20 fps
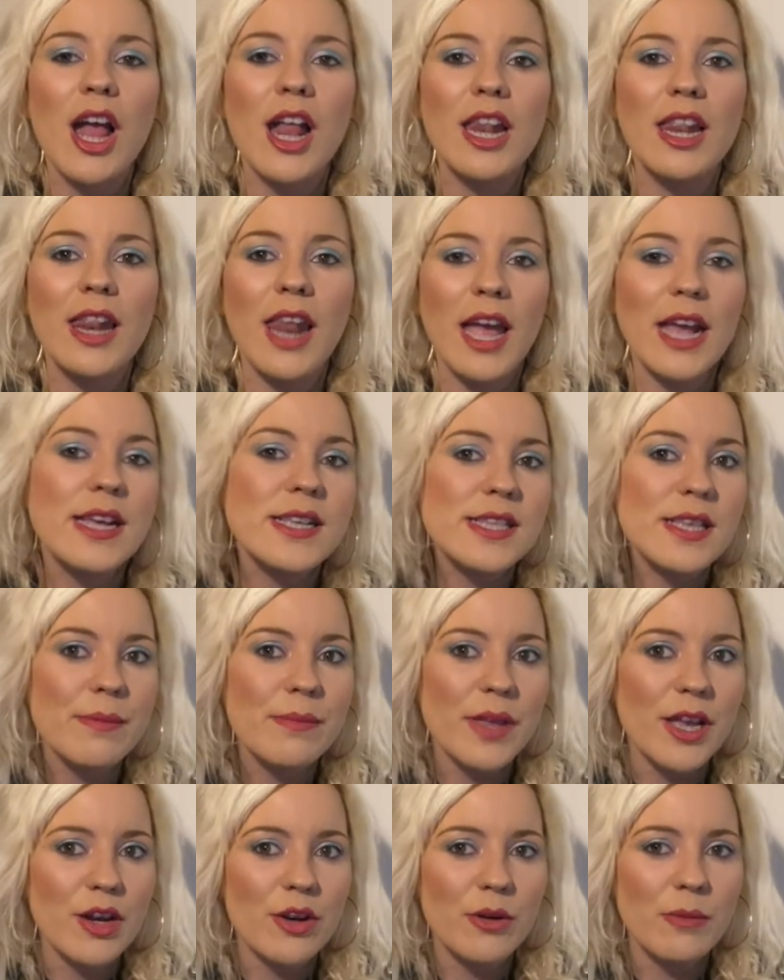like
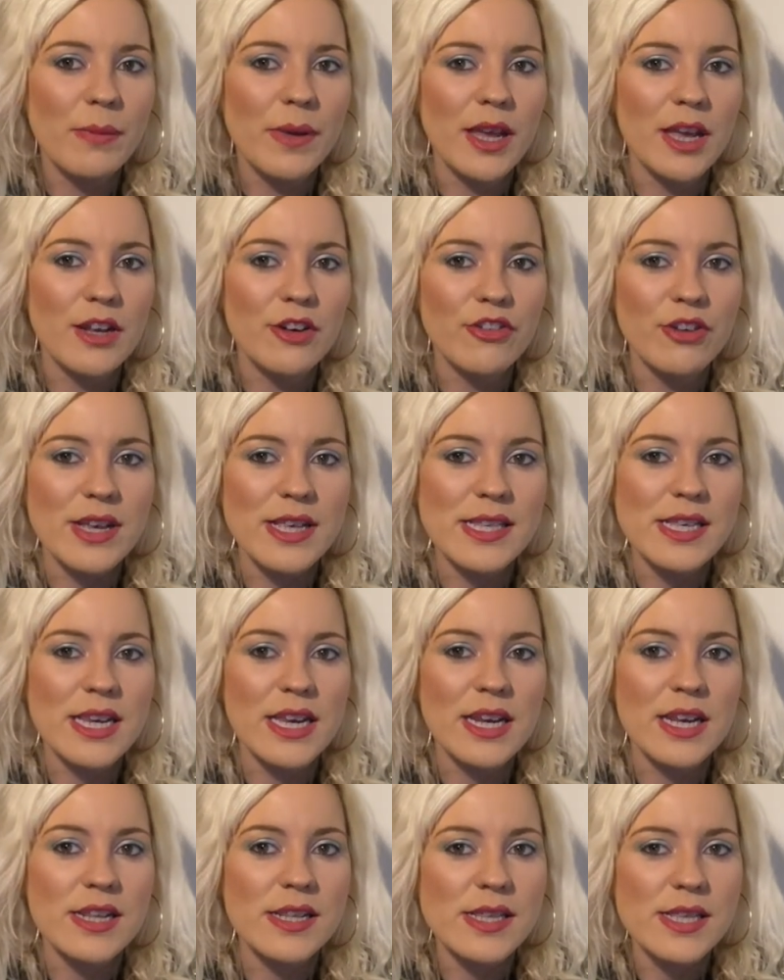something or be
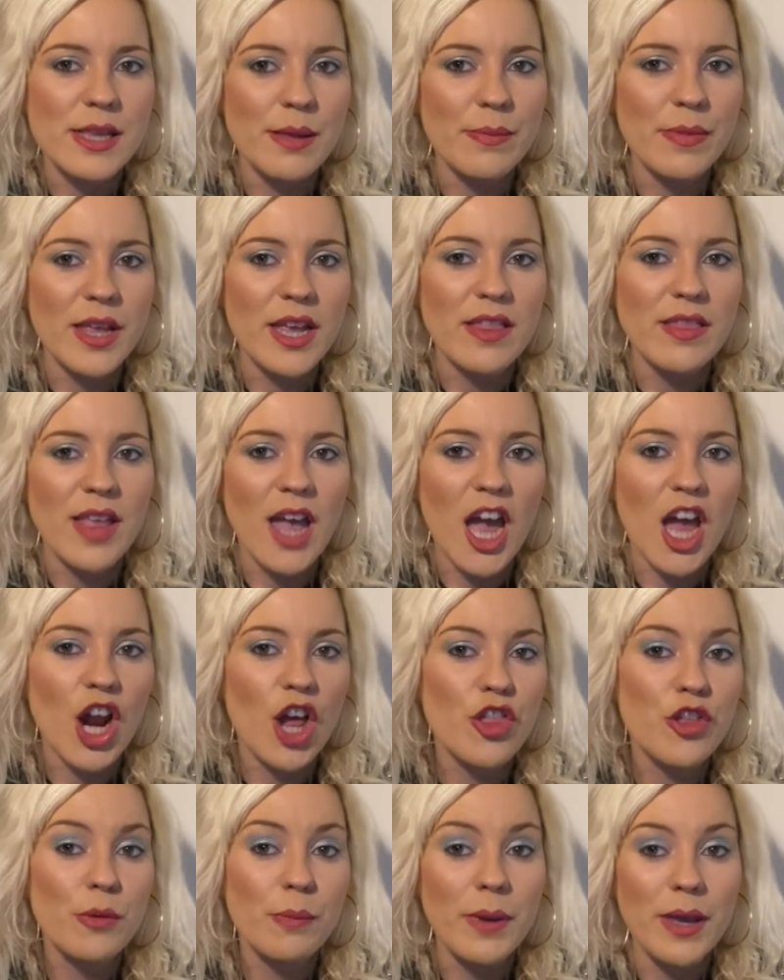interested in something that
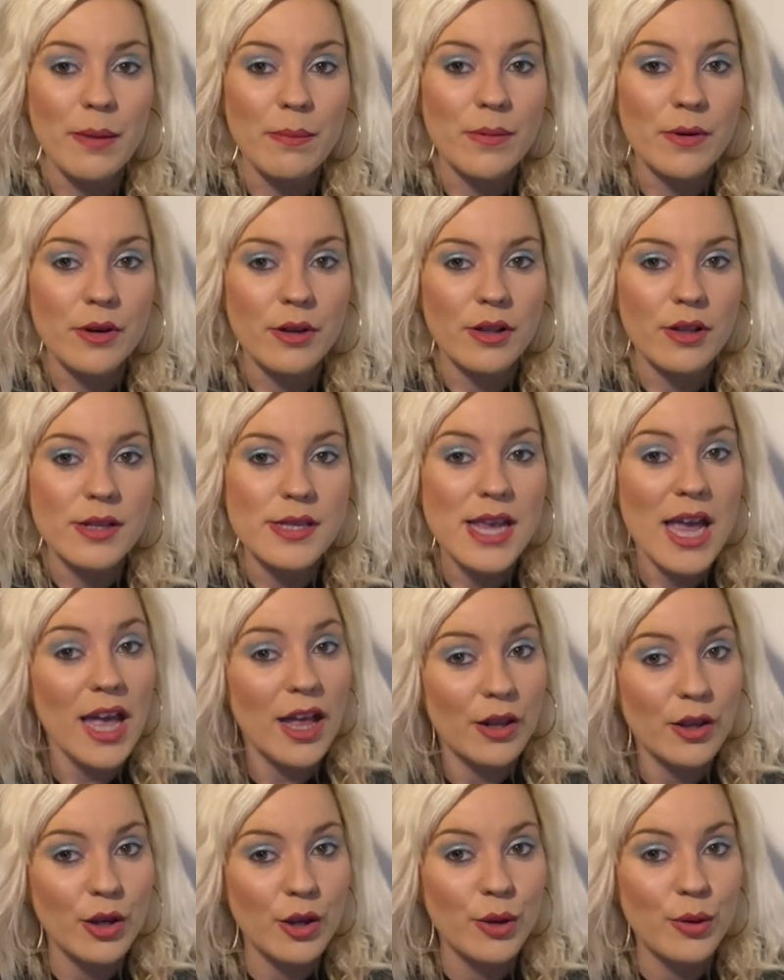other people
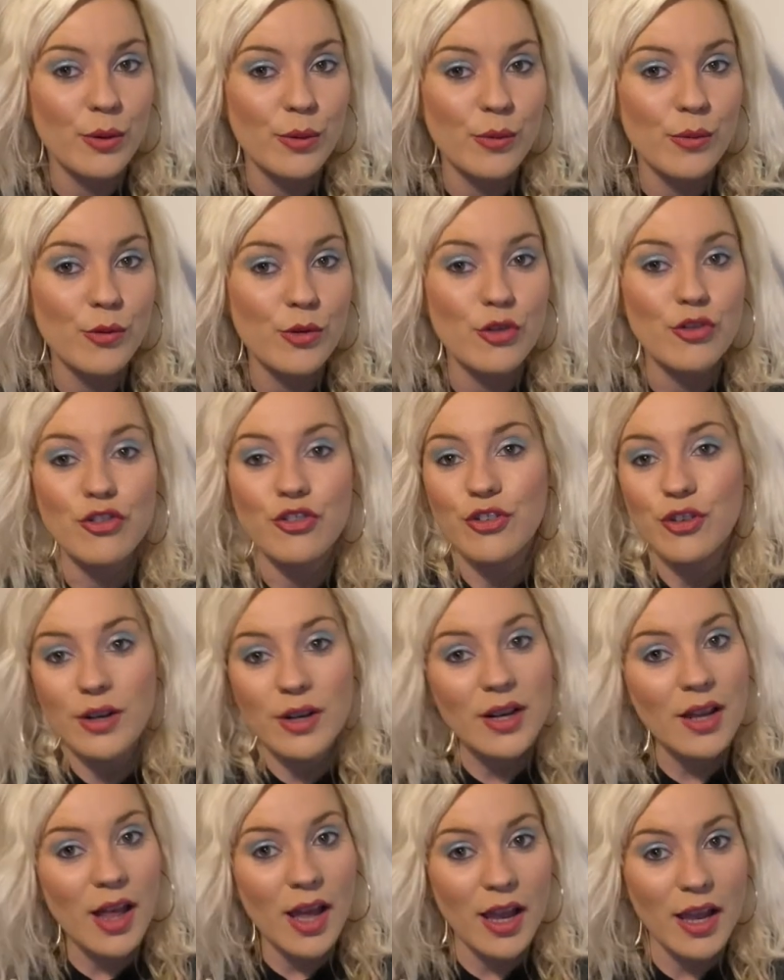tell you you
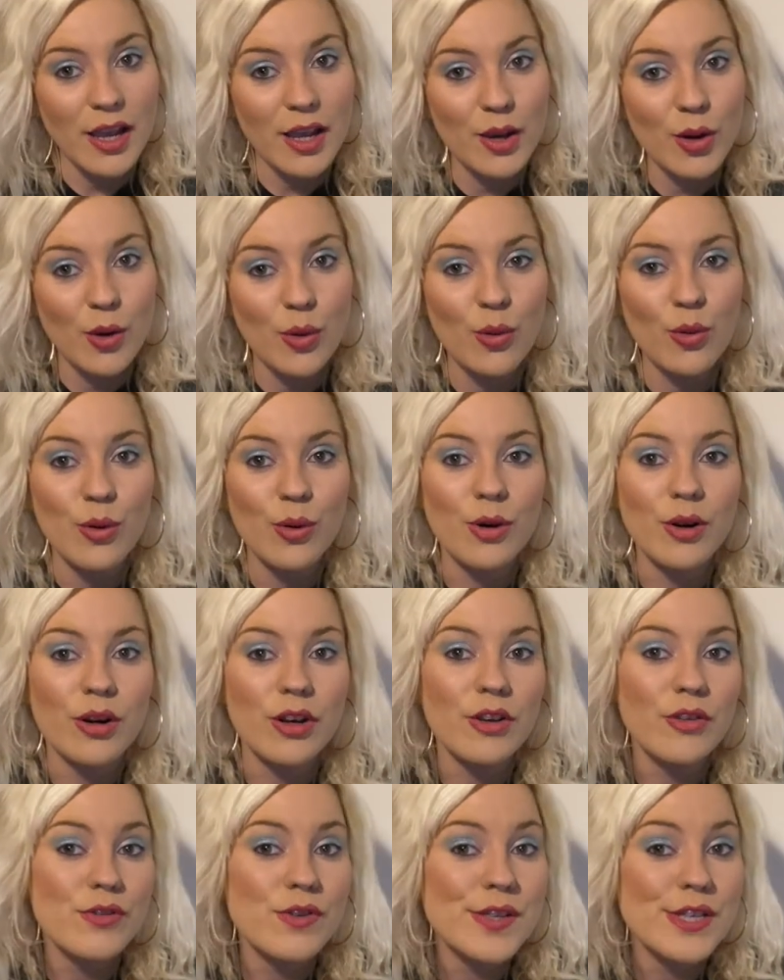shouldn't like, or
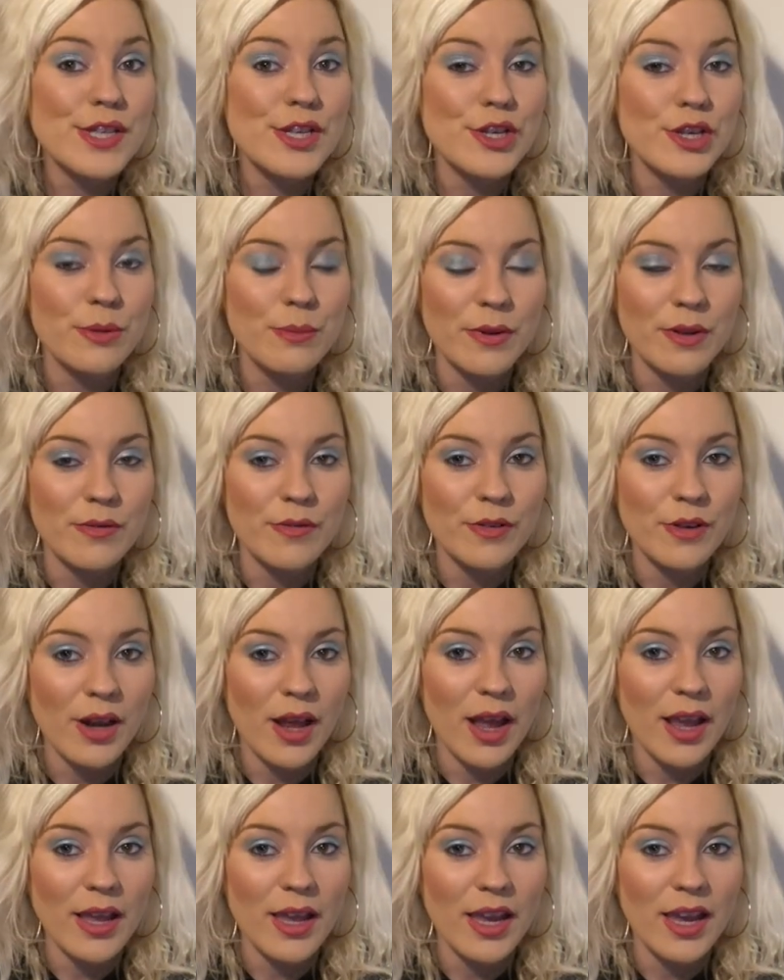you're stupid for
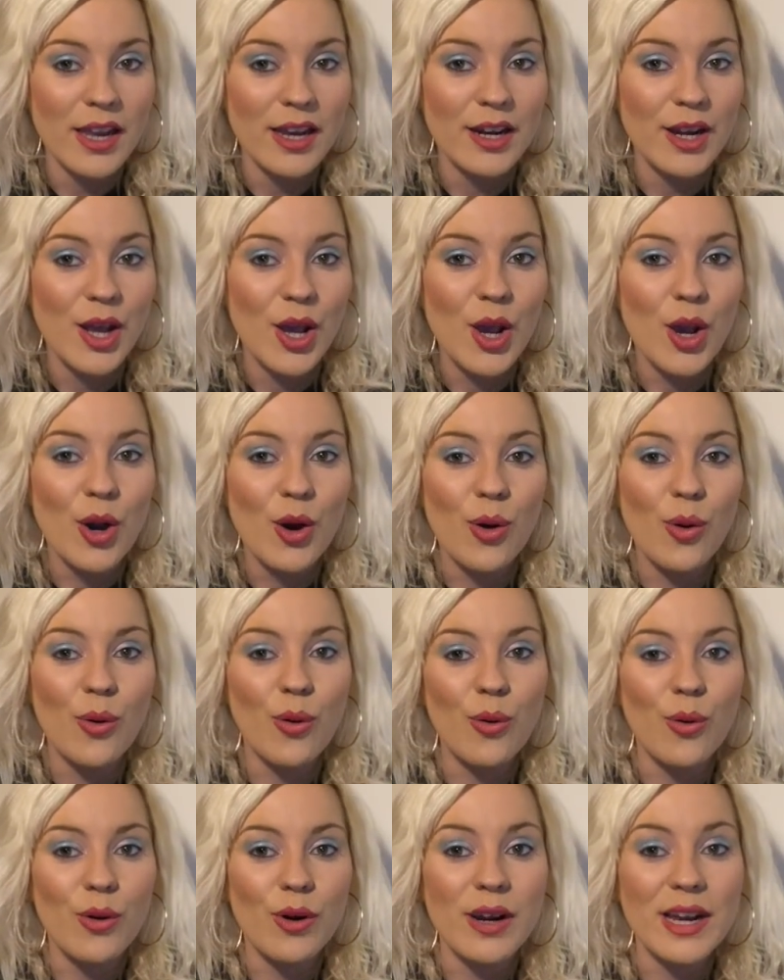liking,
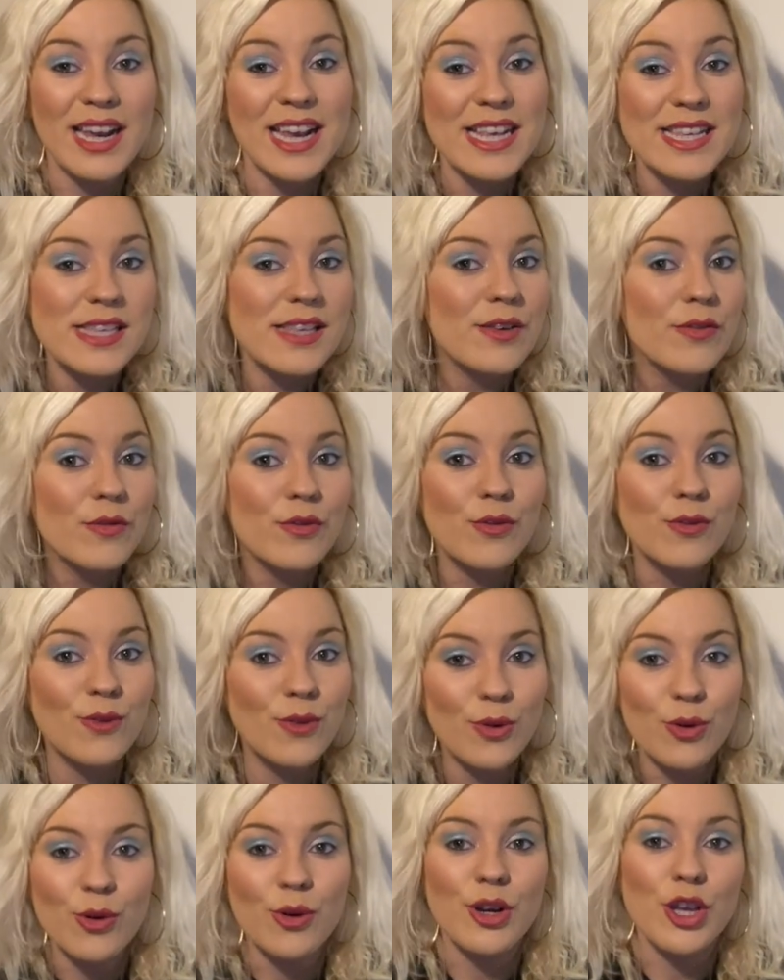or isn't
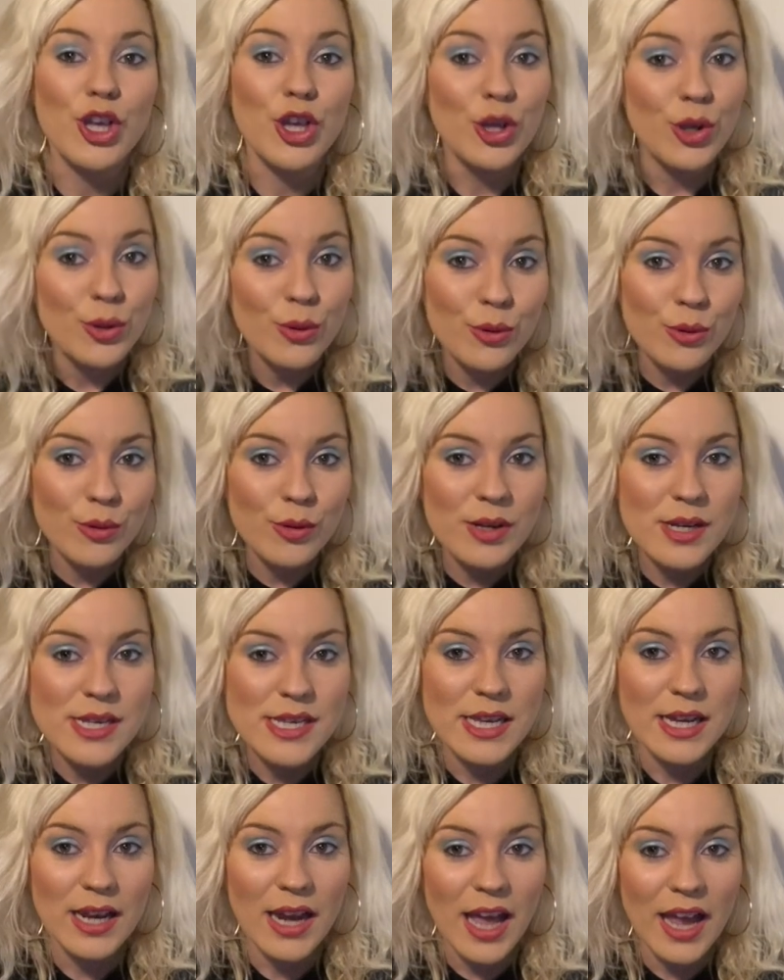for you
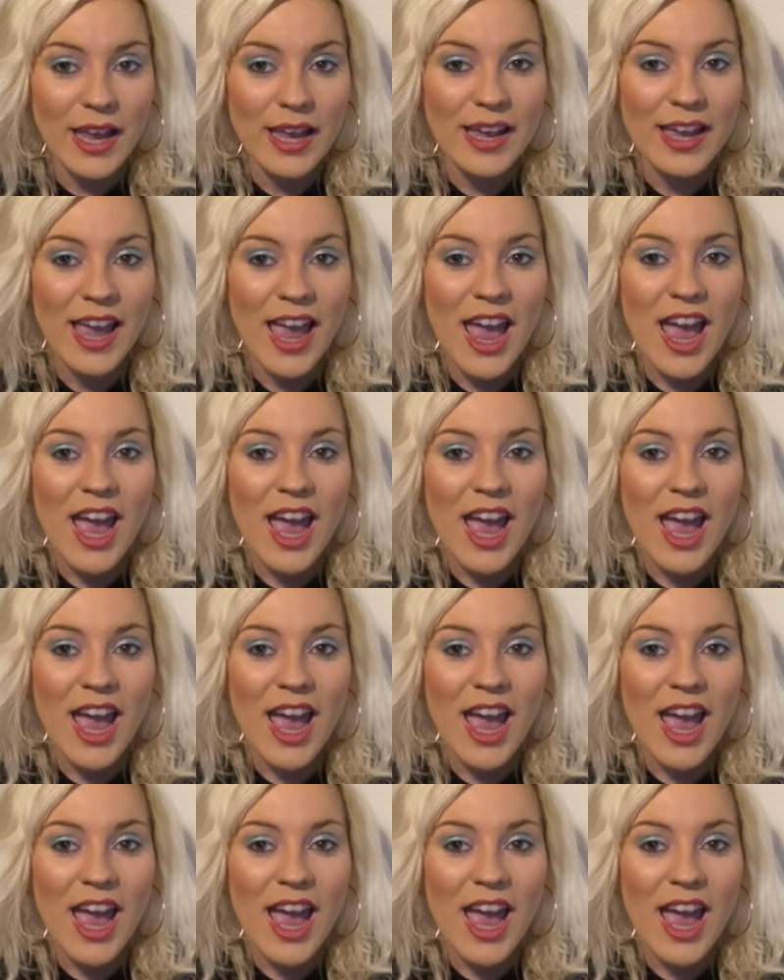to like,